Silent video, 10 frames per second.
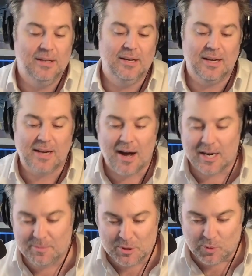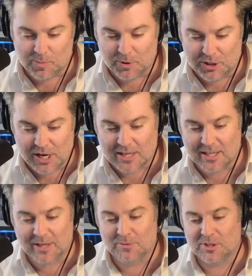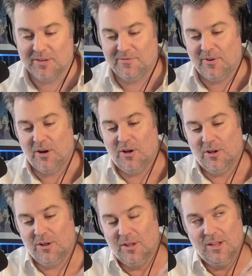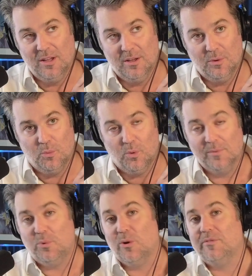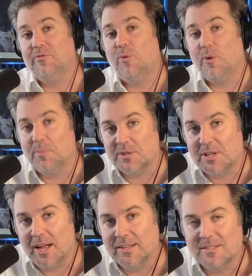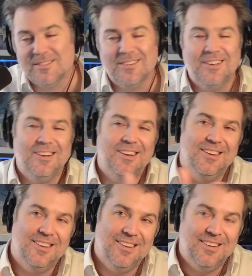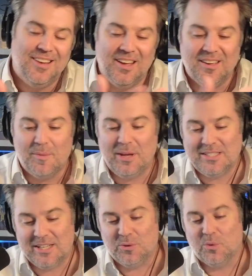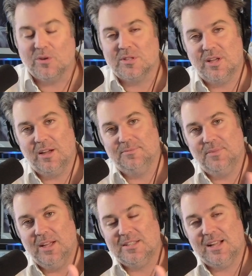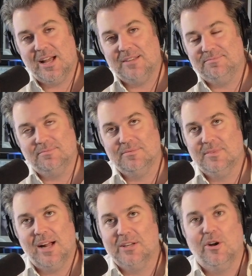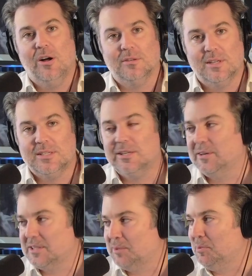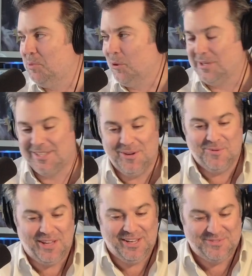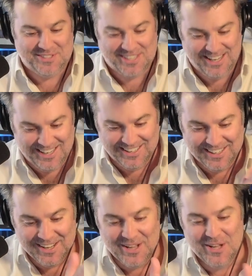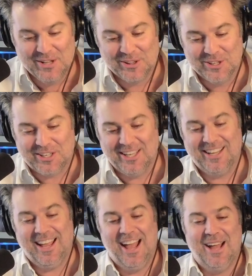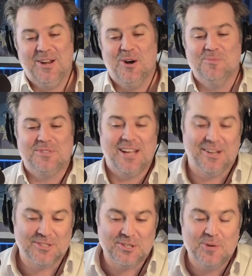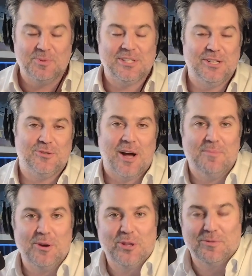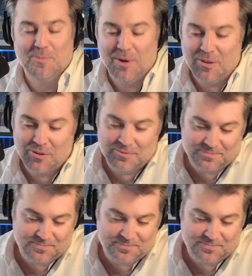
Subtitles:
economists were projecting it was going to fall 1.4%. It's not the worst thing. It's not at all, considering some reports that we have seen looking at home sales. A 2% drop month over month,